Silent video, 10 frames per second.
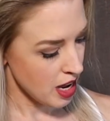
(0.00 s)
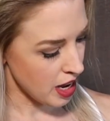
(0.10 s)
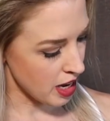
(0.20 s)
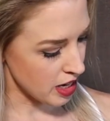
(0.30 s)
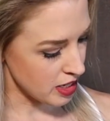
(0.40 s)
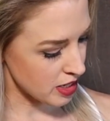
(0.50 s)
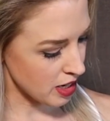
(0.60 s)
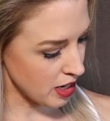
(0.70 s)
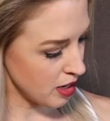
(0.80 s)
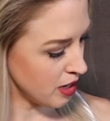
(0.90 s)
And
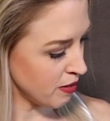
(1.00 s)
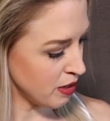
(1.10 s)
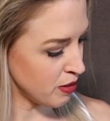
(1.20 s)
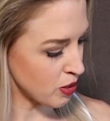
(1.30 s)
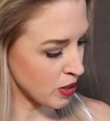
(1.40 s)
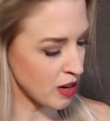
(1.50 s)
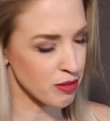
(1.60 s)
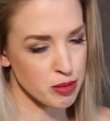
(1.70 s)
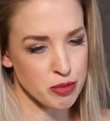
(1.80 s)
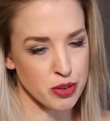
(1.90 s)
even if you don't
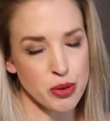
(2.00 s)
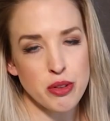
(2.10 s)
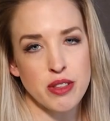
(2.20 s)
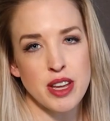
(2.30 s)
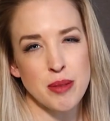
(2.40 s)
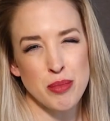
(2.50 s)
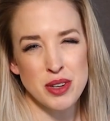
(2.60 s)
have room for the whole thing,